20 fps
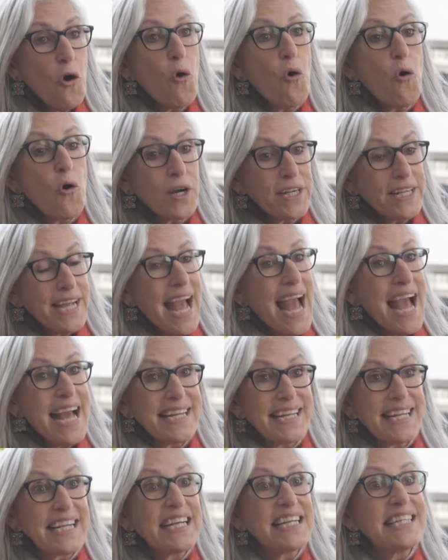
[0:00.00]
or
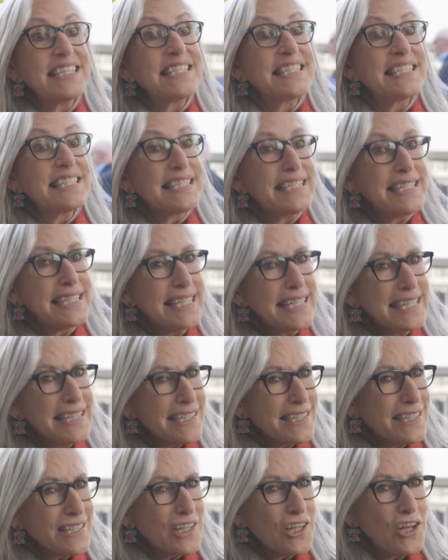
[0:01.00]
can
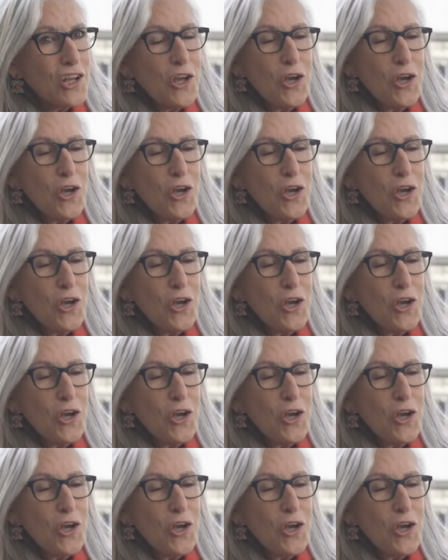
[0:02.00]
conceal